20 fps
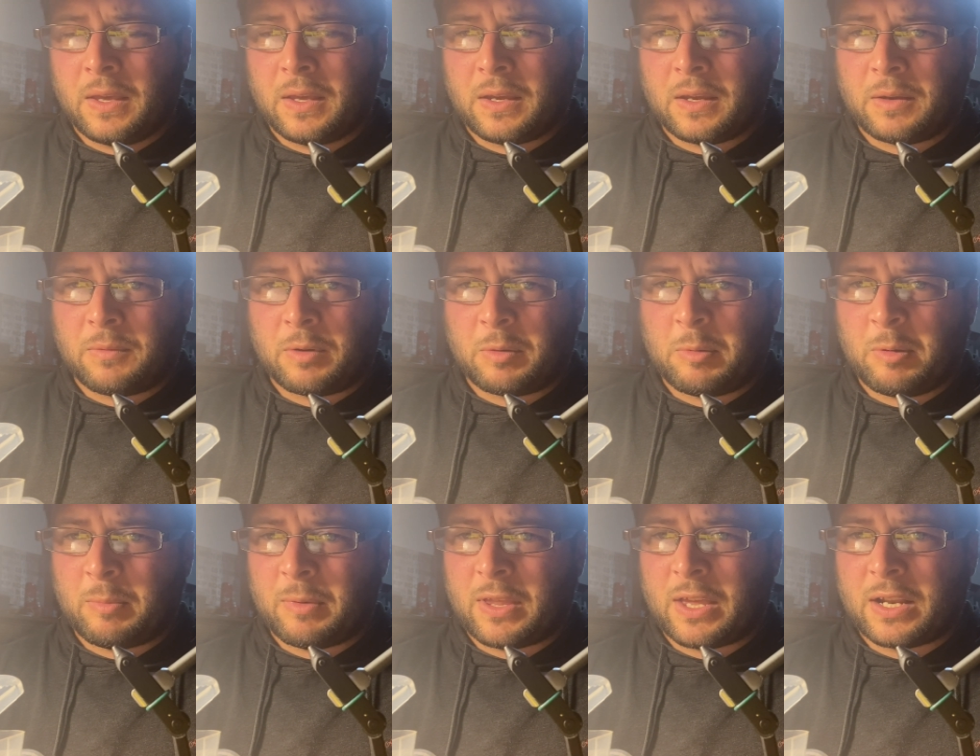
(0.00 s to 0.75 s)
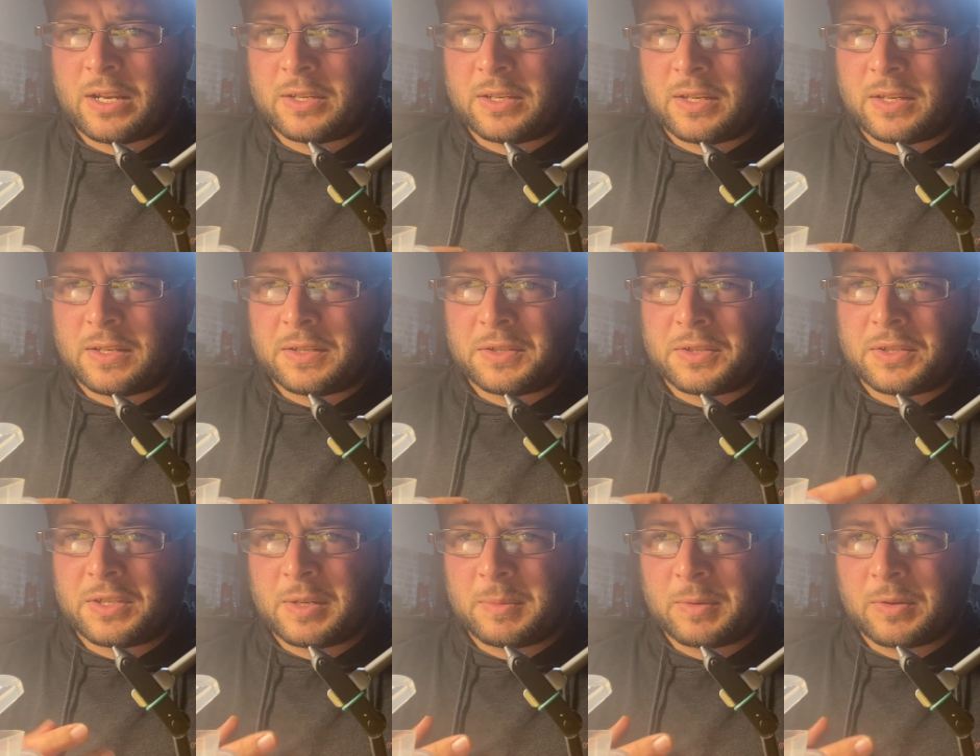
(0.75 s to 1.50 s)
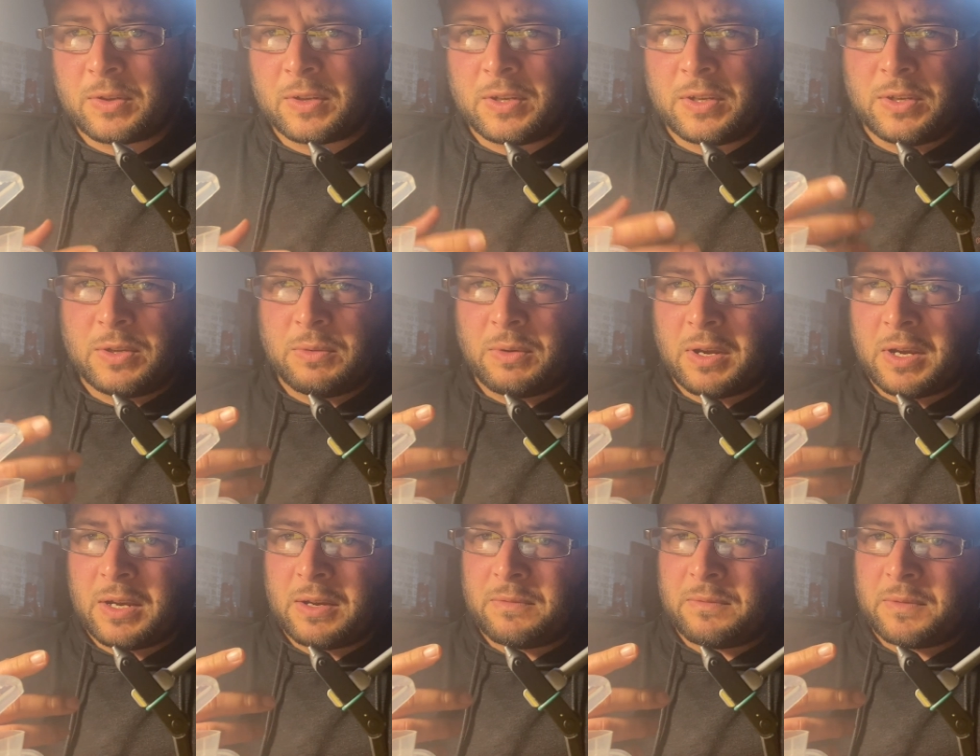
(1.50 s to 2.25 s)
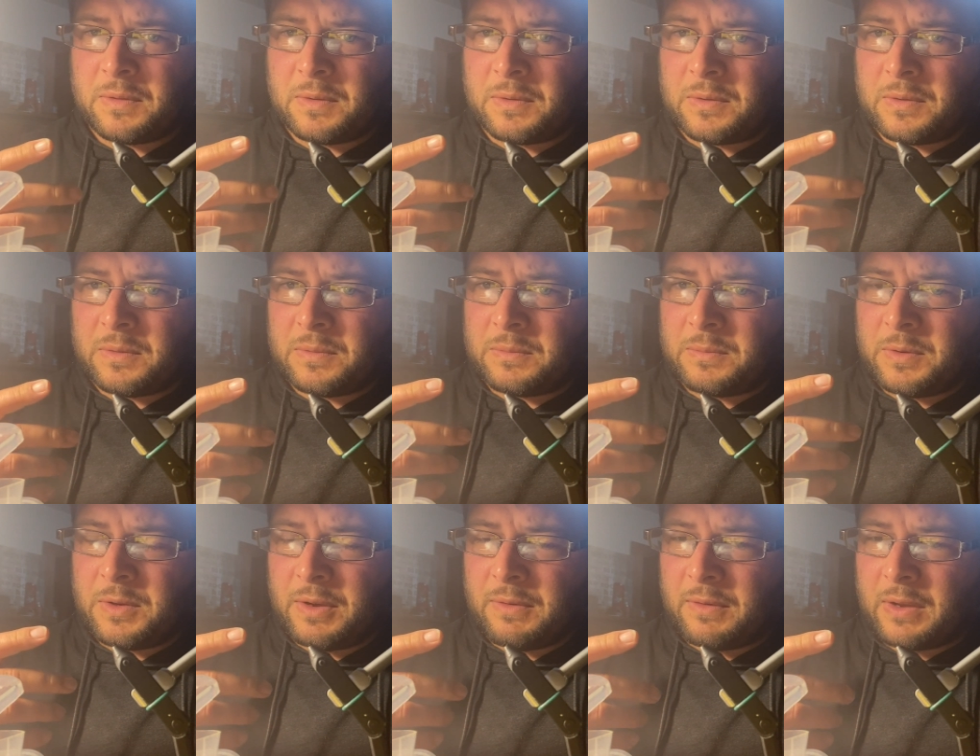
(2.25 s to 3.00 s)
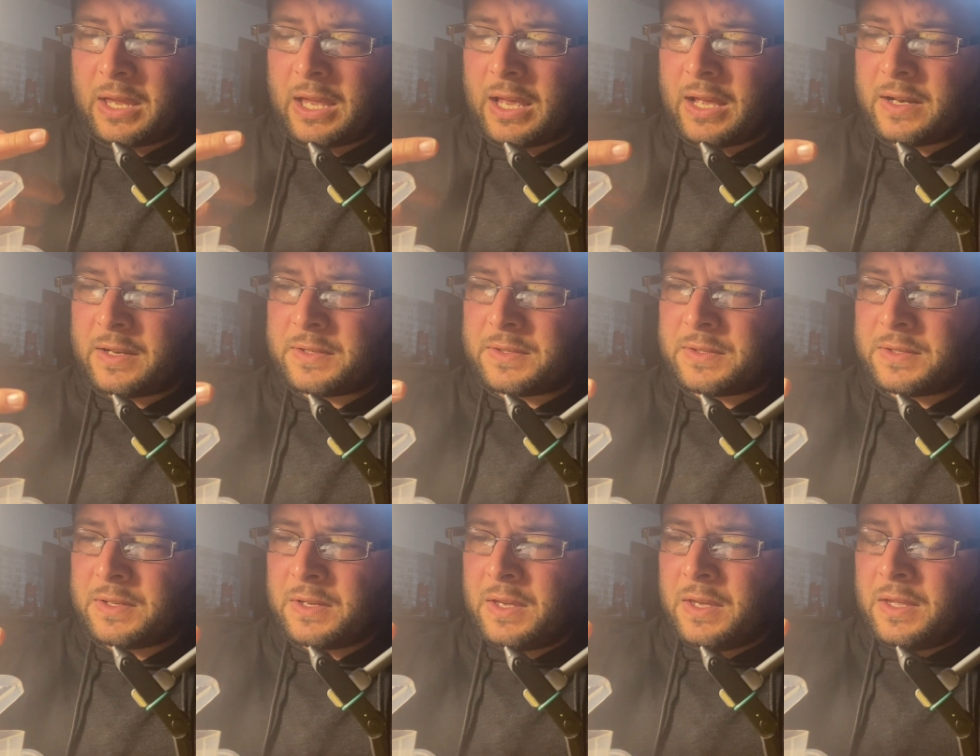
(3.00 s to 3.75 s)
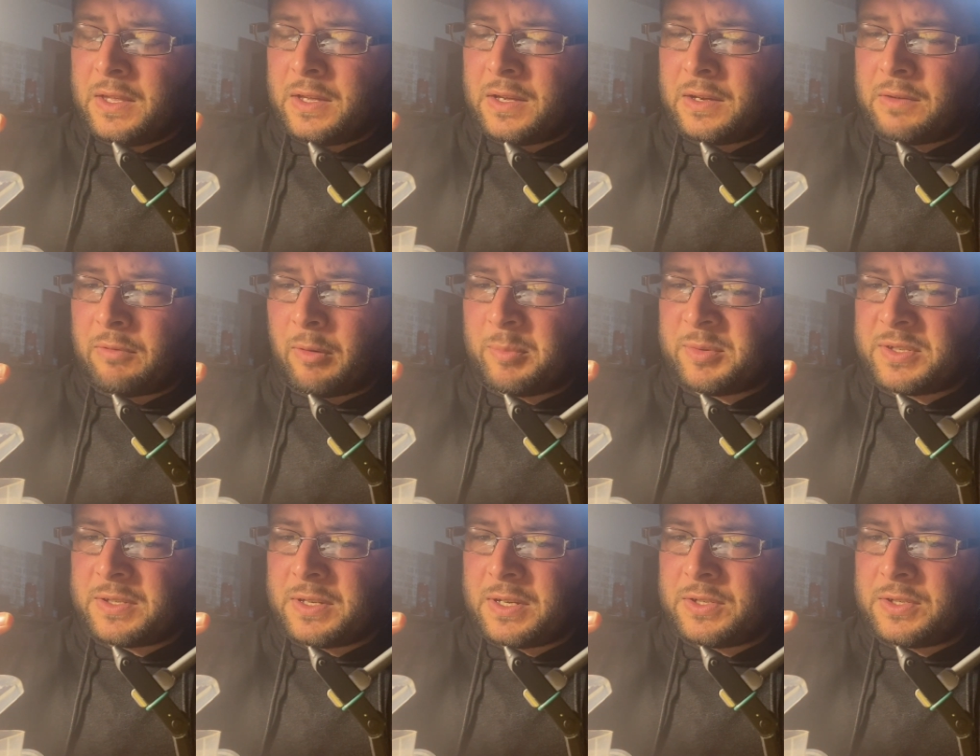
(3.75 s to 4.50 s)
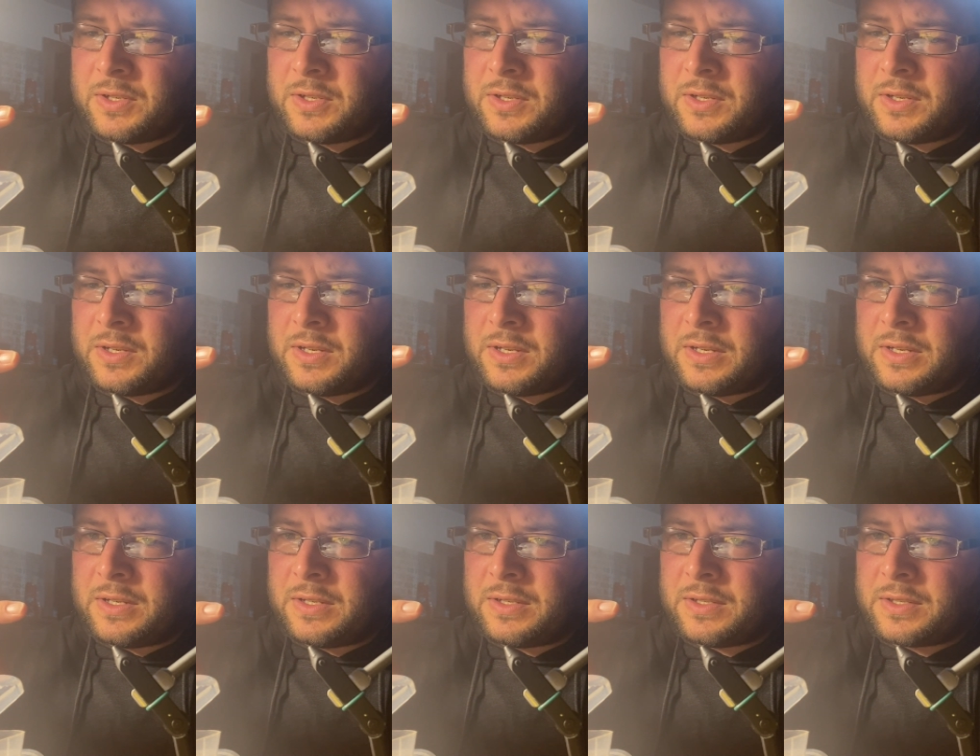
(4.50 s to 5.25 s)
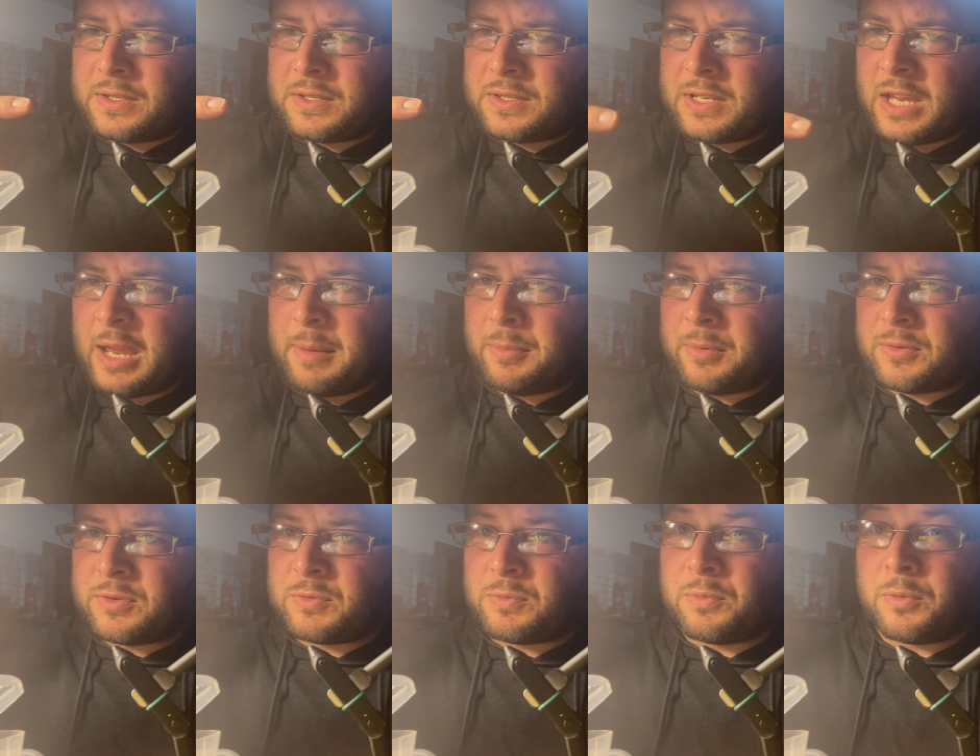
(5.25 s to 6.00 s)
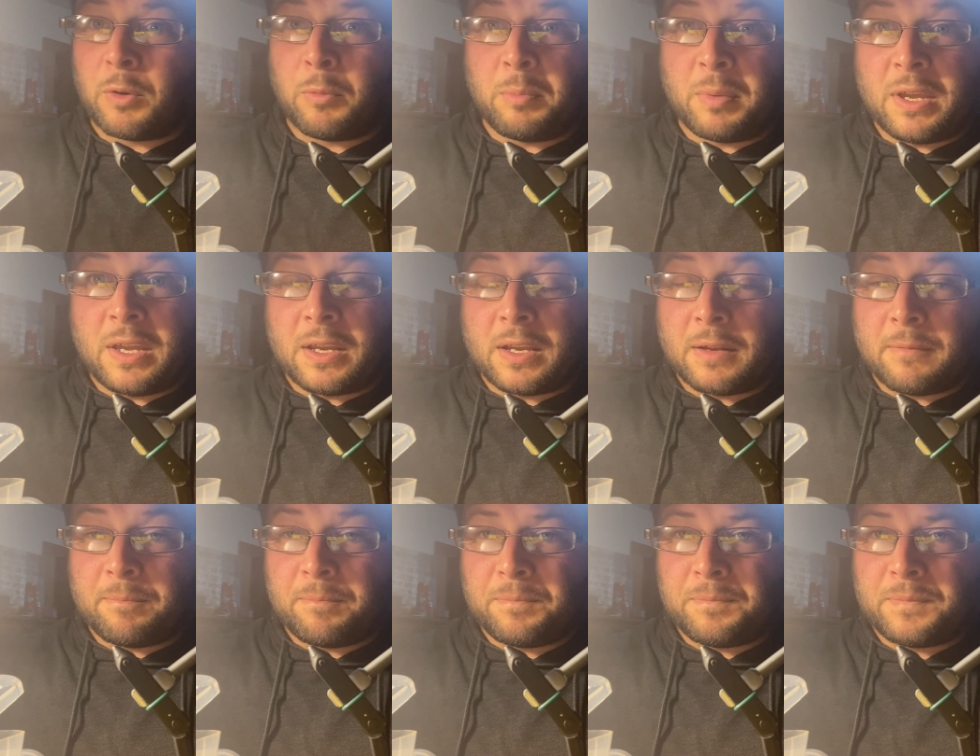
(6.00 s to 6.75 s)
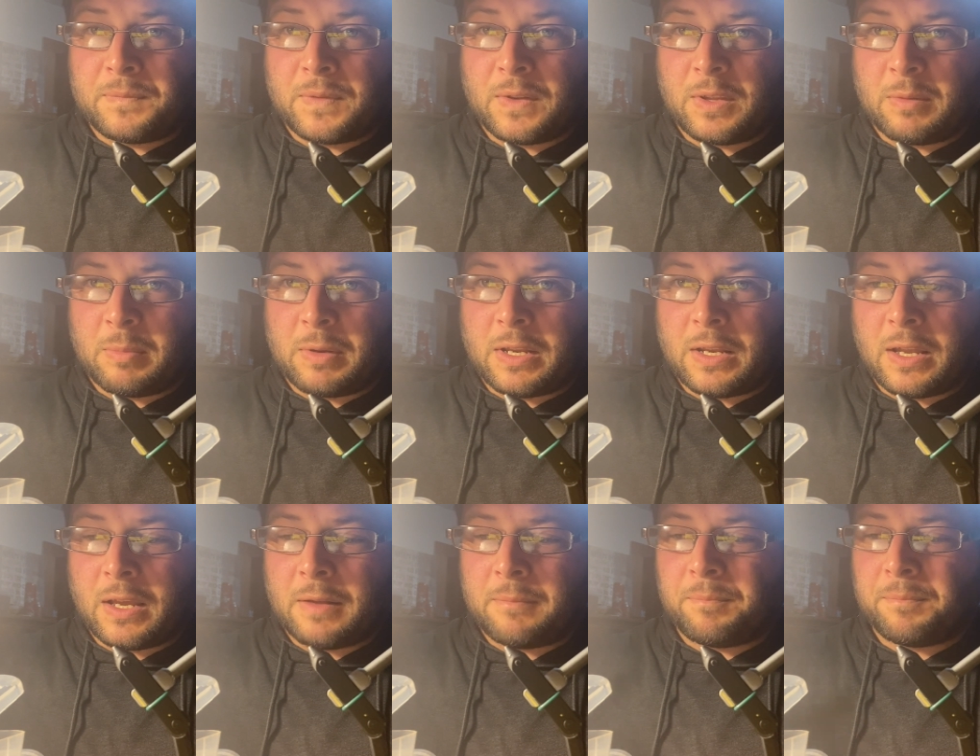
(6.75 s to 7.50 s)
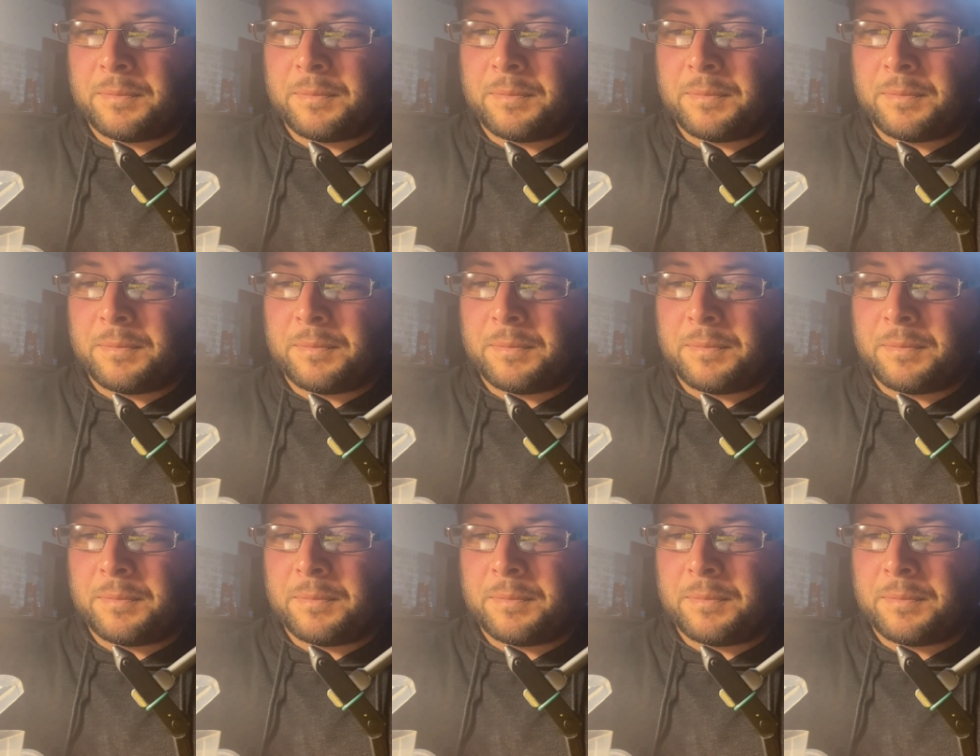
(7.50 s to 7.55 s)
And what I mean by that is typically you have, when you have a caddis representation, it tapers real big to the bead head.